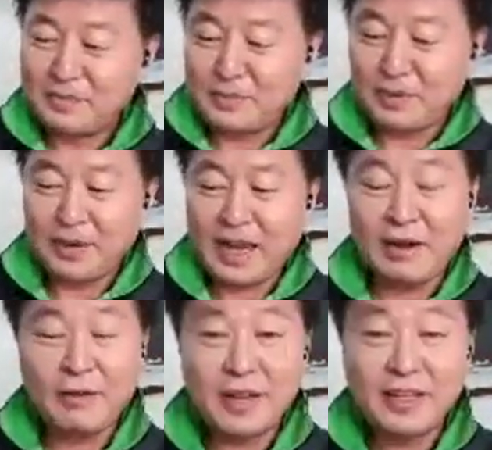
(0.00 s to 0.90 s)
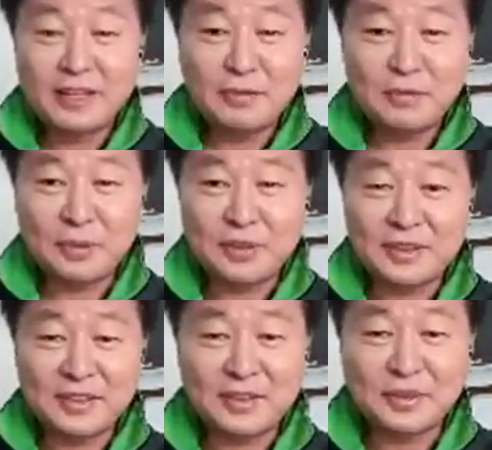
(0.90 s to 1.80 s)
Maybe I read
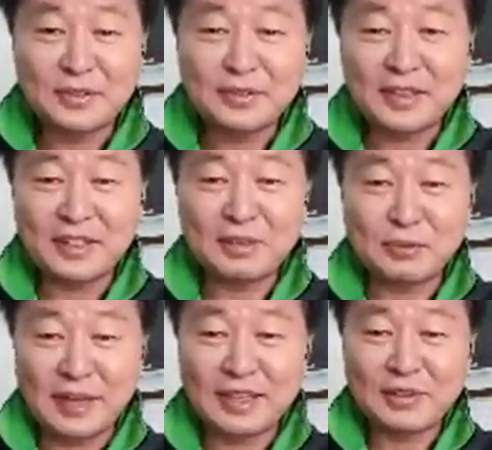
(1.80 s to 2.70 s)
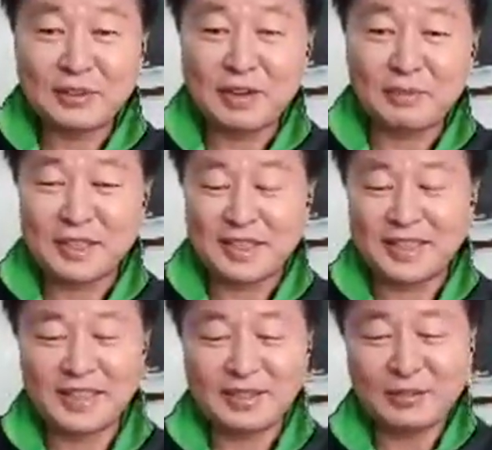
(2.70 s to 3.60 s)
first to this one to
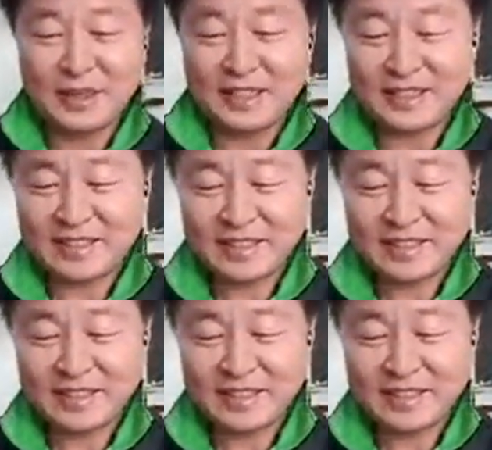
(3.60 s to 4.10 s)
everyone.